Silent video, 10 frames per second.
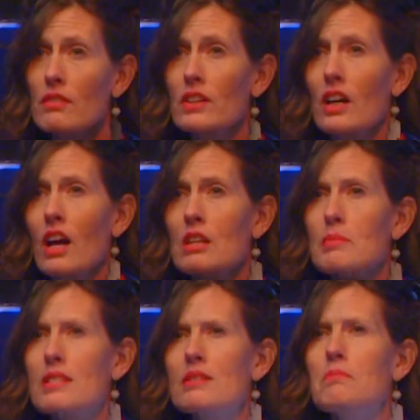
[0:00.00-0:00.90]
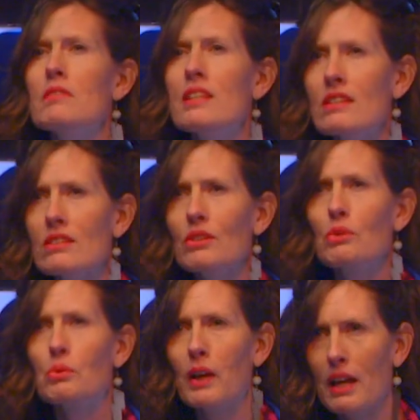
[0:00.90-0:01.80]
economist Neil
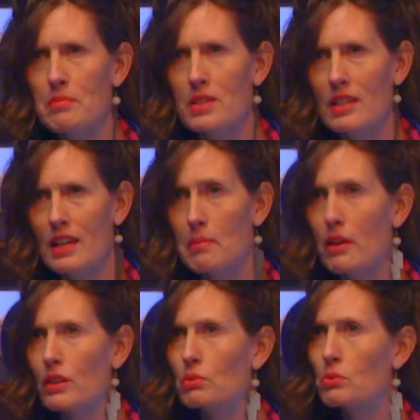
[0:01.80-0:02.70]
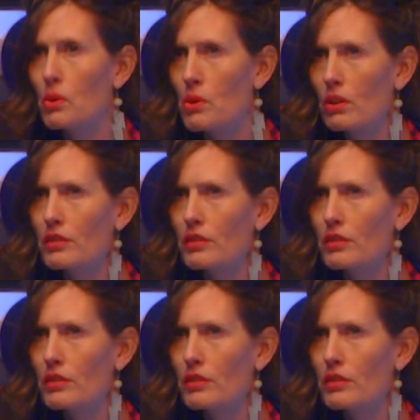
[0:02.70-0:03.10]
Ramsay about the role of